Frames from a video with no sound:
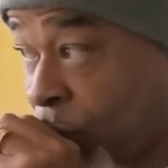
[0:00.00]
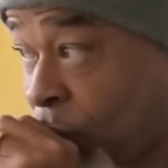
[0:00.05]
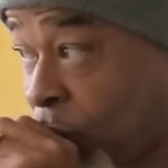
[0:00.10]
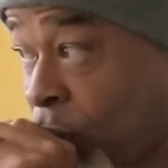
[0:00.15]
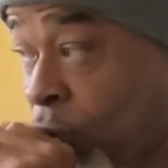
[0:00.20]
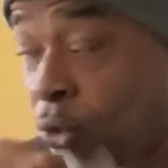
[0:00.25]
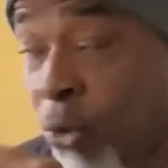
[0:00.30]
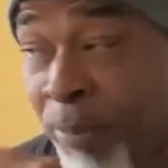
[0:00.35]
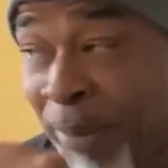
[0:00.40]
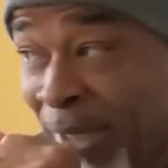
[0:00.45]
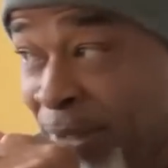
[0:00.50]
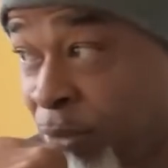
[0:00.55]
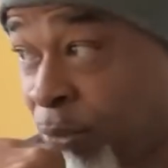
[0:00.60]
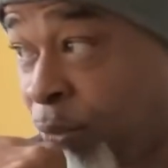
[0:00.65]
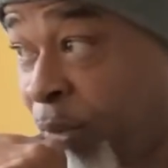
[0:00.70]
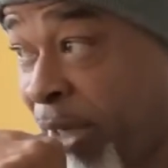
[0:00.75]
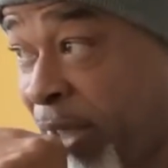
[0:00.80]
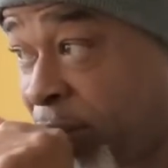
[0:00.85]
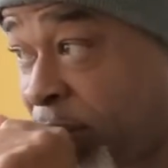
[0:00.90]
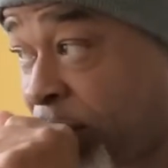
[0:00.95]
you about to
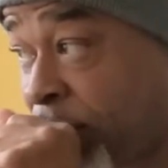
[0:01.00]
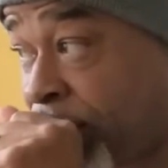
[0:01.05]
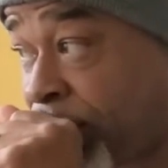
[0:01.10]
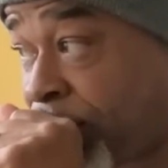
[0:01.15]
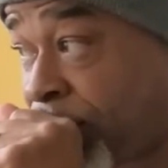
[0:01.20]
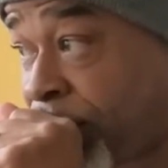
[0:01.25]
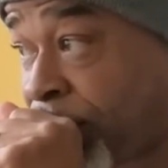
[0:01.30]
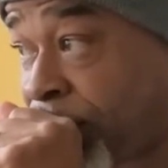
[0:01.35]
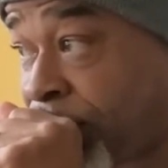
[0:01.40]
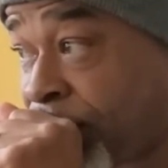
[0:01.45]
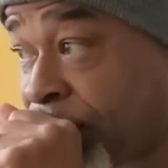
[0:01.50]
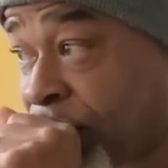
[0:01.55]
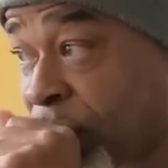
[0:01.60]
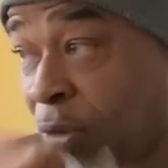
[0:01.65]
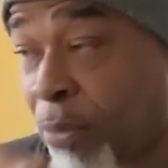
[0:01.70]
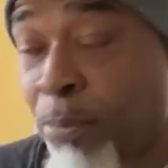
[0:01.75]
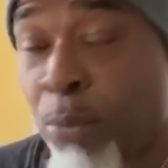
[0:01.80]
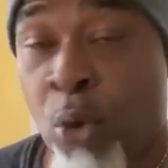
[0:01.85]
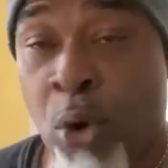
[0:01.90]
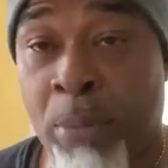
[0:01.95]
waste
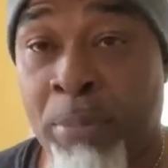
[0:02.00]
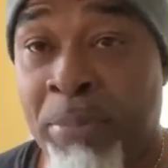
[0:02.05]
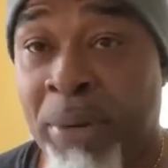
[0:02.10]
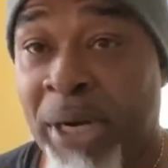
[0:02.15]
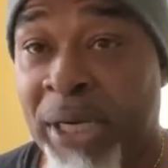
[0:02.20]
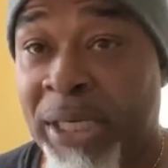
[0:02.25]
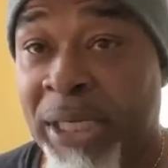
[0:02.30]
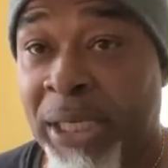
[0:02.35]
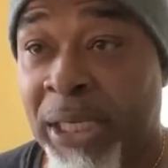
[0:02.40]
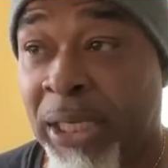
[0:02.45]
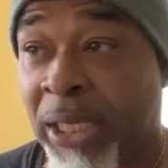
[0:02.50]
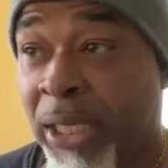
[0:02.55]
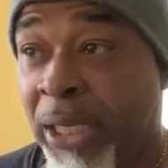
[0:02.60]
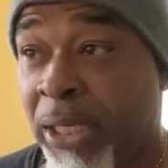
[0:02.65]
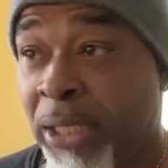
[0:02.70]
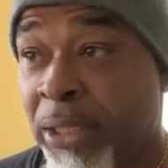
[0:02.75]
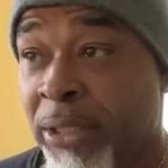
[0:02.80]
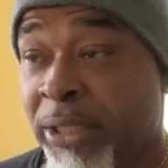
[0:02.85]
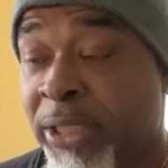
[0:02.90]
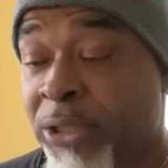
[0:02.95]
more money.
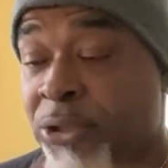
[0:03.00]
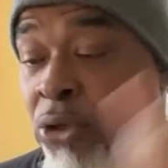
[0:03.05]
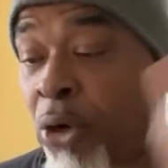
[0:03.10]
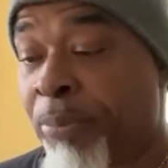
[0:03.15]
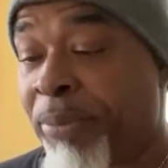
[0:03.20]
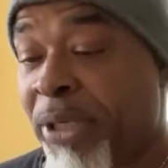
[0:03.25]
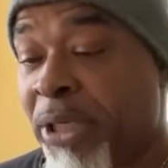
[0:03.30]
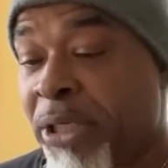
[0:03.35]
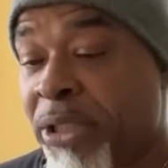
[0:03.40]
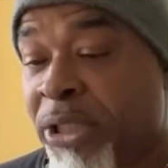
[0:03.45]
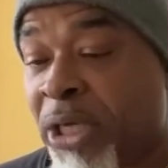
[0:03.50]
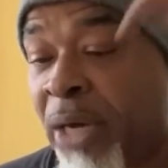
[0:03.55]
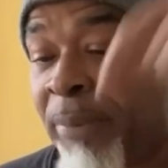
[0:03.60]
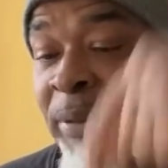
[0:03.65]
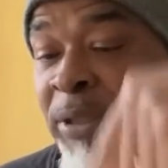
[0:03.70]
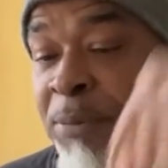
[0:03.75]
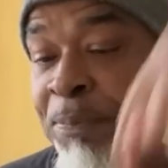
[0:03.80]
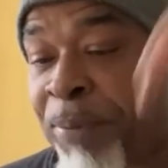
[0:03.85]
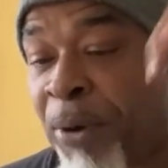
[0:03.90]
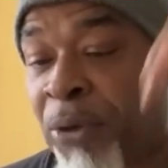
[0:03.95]
This gonna be the
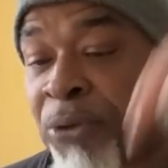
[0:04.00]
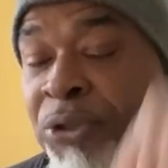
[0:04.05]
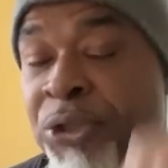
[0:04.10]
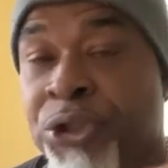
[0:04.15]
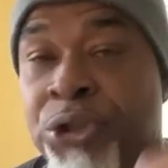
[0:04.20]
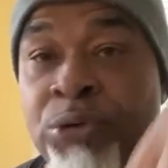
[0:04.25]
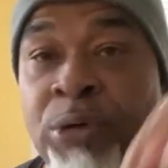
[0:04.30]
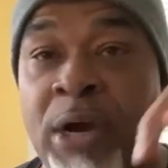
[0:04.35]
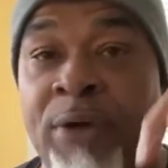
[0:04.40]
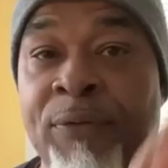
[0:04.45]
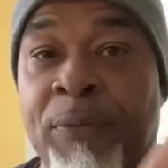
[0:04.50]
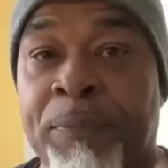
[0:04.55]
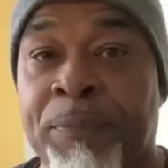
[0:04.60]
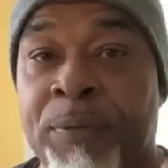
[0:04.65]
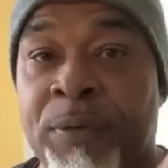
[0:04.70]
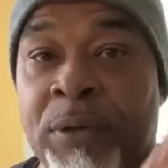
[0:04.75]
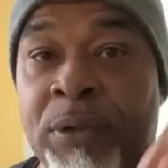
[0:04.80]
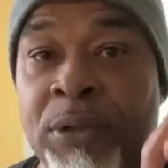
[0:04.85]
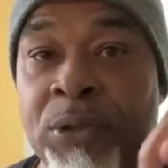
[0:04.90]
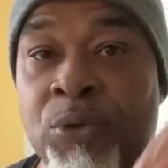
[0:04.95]
dumbest purchase you ever
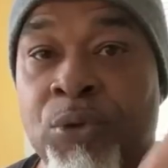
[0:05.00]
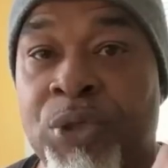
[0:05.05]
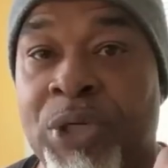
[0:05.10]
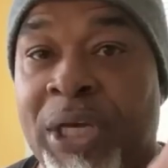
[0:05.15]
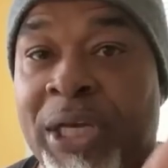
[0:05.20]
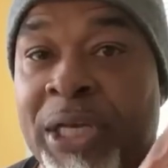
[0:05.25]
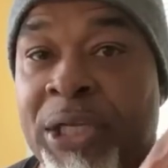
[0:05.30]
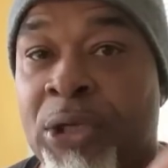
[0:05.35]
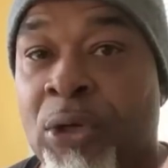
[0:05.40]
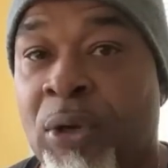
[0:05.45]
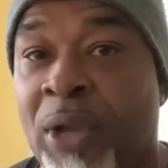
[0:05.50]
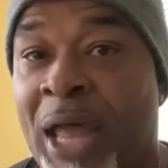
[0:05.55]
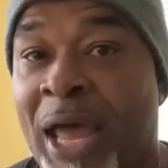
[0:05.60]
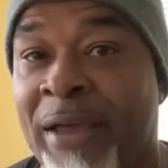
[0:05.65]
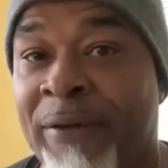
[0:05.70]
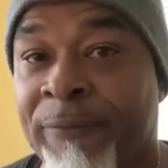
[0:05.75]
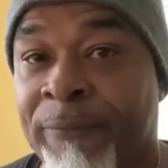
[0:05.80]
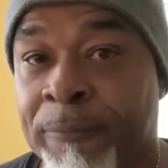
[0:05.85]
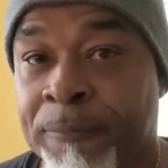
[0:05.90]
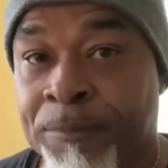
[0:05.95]
you did in your
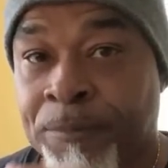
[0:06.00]
life.